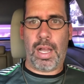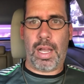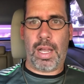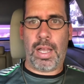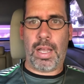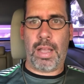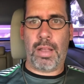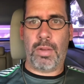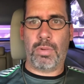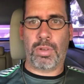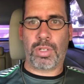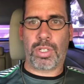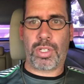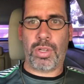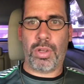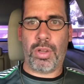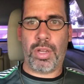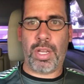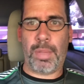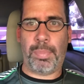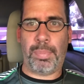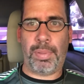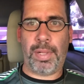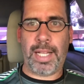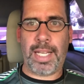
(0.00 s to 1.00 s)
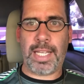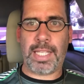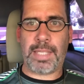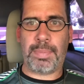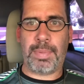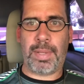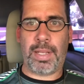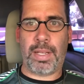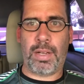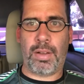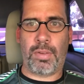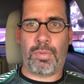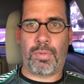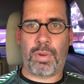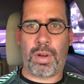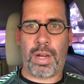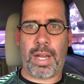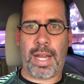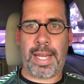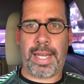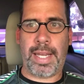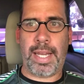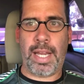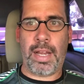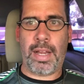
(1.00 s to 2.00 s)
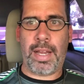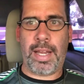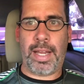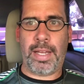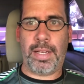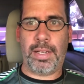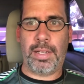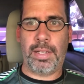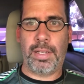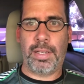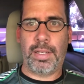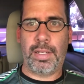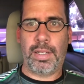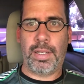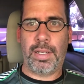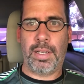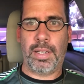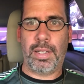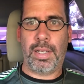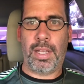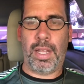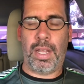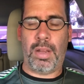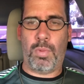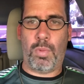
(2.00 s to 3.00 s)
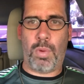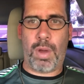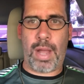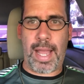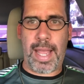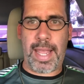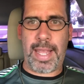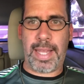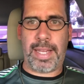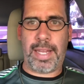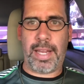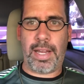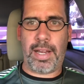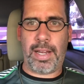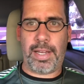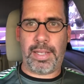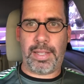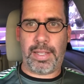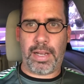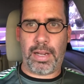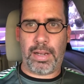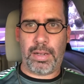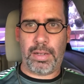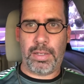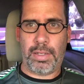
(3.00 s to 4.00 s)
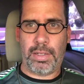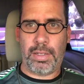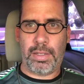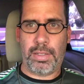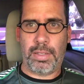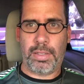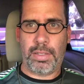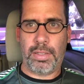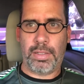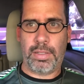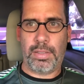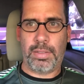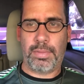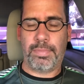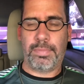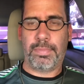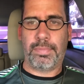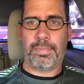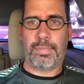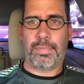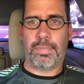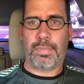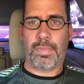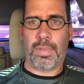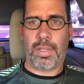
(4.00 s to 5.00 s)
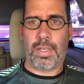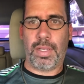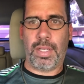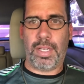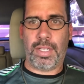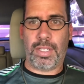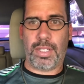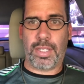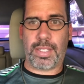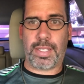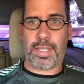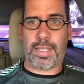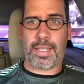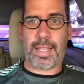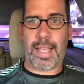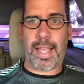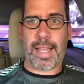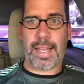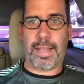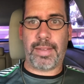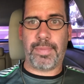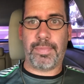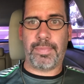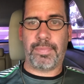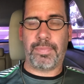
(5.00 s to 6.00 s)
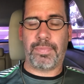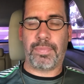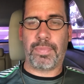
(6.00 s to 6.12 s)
I will show you placement of where I carry it and why I carry it there in just a second.